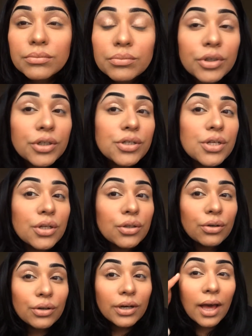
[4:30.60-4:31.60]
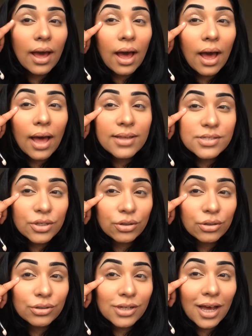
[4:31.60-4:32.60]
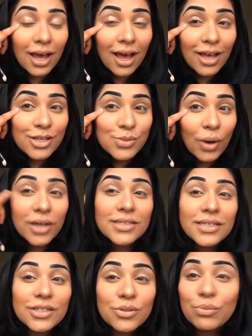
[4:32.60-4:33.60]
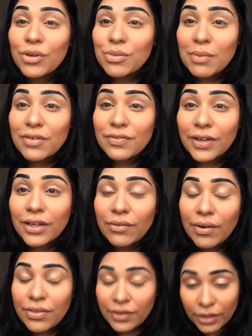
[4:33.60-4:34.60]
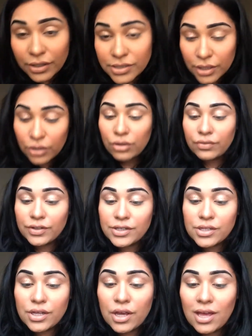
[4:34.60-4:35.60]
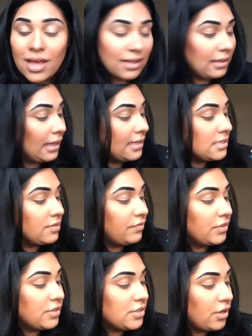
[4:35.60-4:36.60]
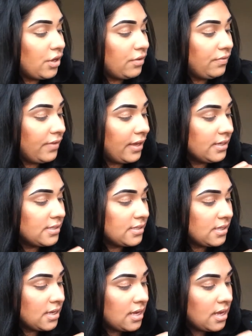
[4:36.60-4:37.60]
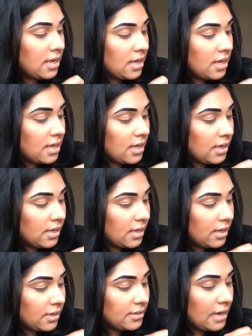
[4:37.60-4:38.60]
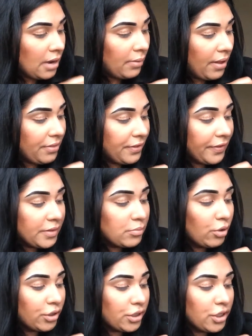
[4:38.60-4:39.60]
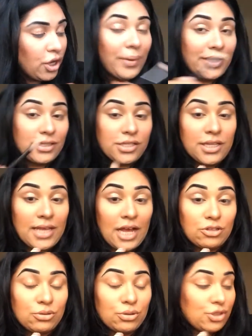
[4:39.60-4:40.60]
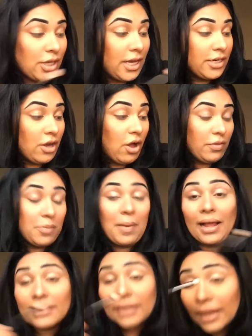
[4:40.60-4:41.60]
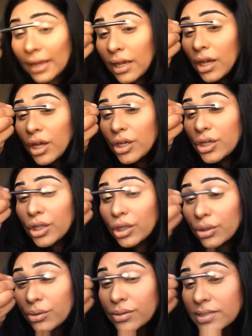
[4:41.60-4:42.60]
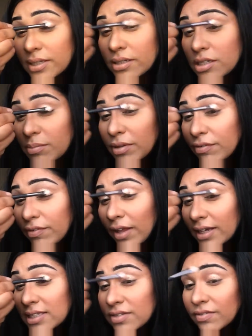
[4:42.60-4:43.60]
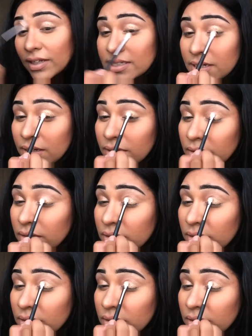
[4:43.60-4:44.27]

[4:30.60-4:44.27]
but it doesn't look as good as what I did with my finger, I think, because it covers less of the surface. Now, I think the more you go into the actual shade on the palette, you're losing some of the flecks of glitter.